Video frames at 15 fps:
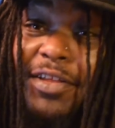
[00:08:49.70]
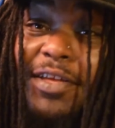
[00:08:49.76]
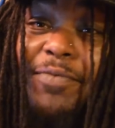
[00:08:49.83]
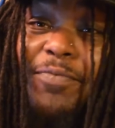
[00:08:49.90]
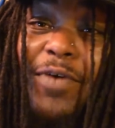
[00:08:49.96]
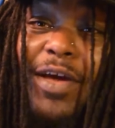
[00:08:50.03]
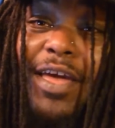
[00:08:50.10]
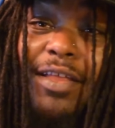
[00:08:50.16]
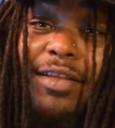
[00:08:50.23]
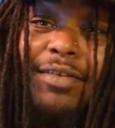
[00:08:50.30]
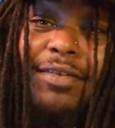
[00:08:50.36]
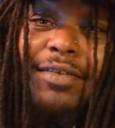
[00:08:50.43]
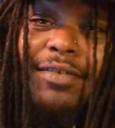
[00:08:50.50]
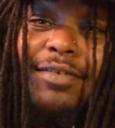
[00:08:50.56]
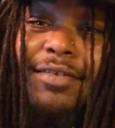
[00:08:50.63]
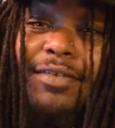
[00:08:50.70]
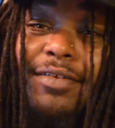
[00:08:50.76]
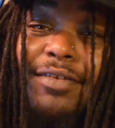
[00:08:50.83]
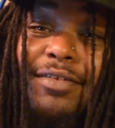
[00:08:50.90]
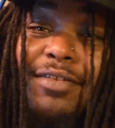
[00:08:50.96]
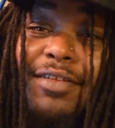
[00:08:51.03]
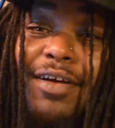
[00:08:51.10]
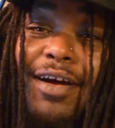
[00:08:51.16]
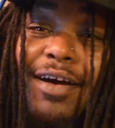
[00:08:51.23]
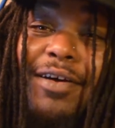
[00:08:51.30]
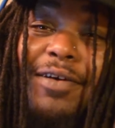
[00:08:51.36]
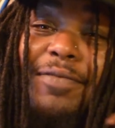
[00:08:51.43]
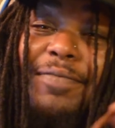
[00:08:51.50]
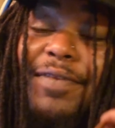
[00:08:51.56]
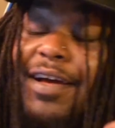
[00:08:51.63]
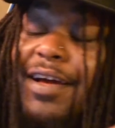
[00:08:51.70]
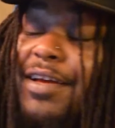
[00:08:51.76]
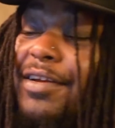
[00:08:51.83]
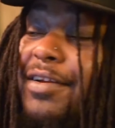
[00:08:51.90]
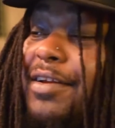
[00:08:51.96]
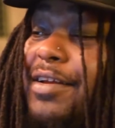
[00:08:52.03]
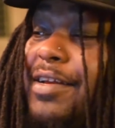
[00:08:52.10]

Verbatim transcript: to get wet. No, I hope not. You know